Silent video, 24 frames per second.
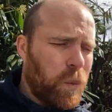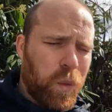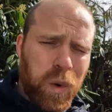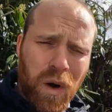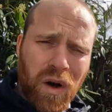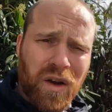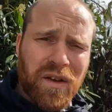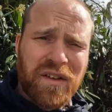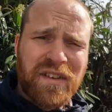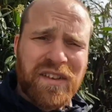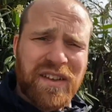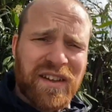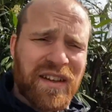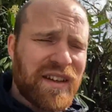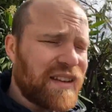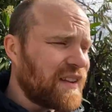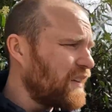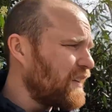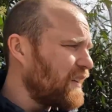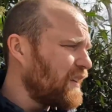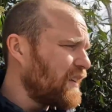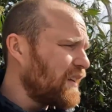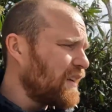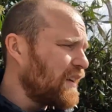What?
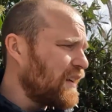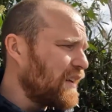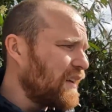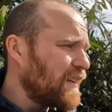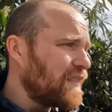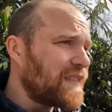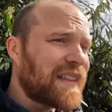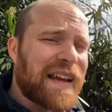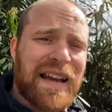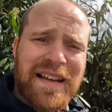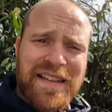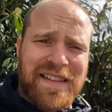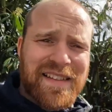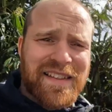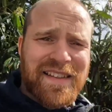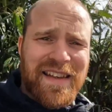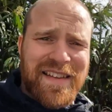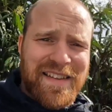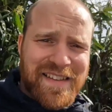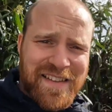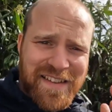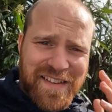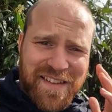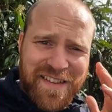That's
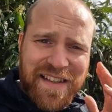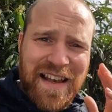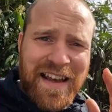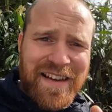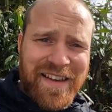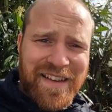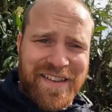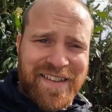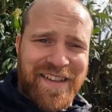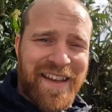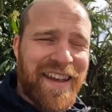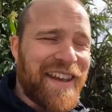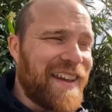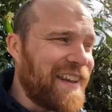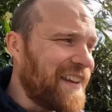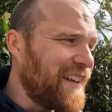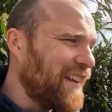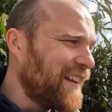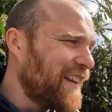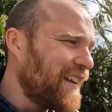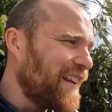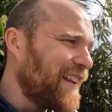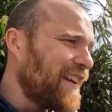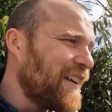insanity.
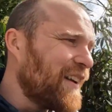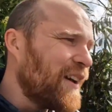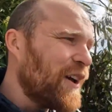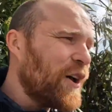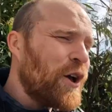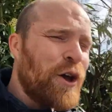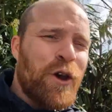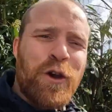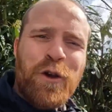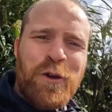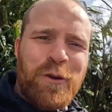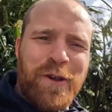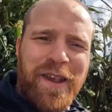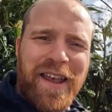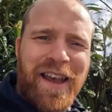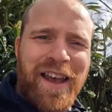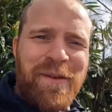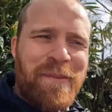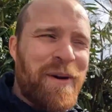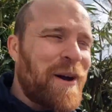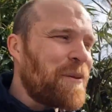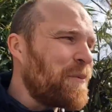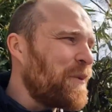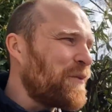Who
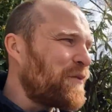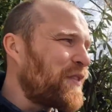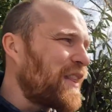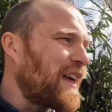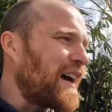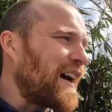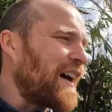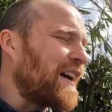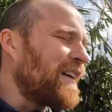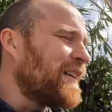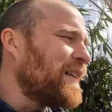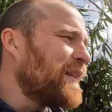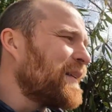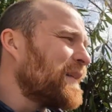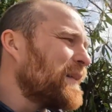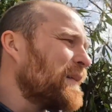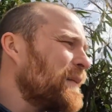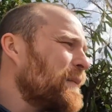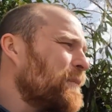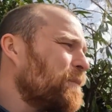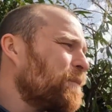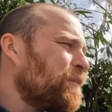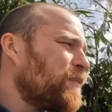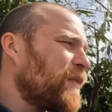came up with that?
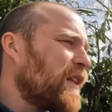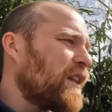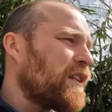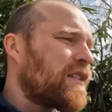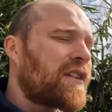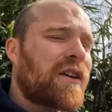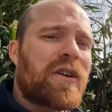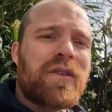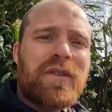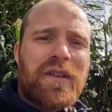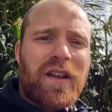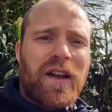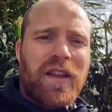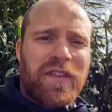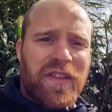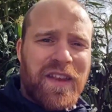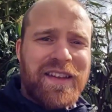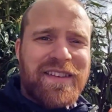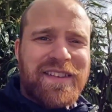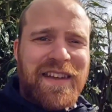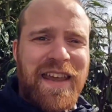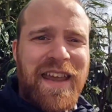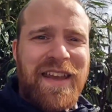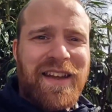So I
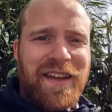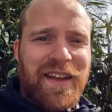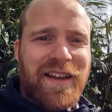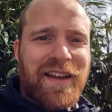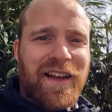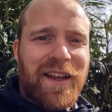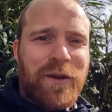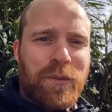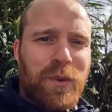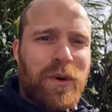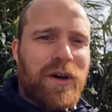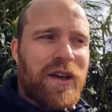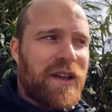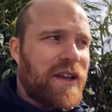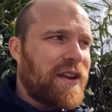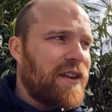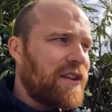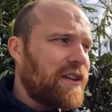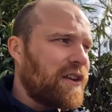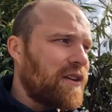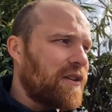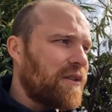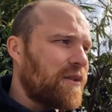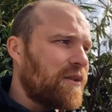think technically what I
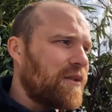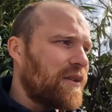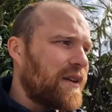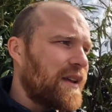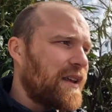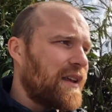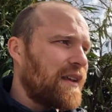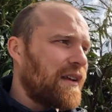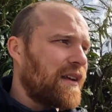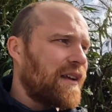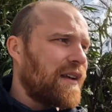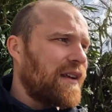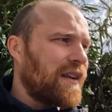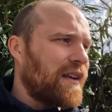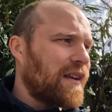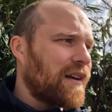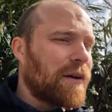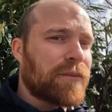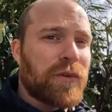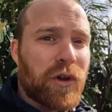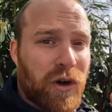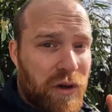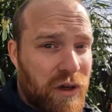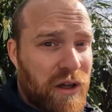could do,
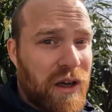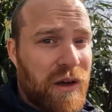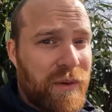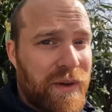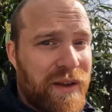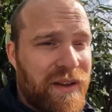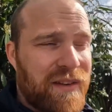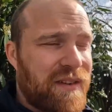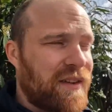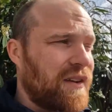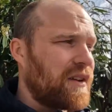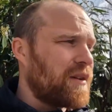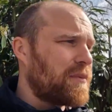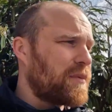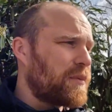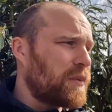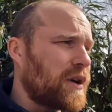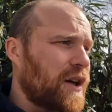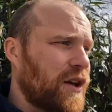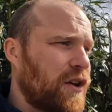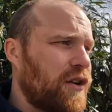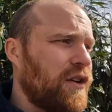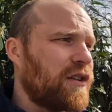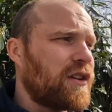I'm not going to, but
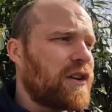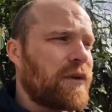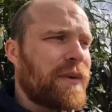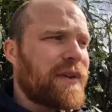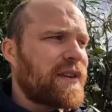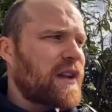what I could do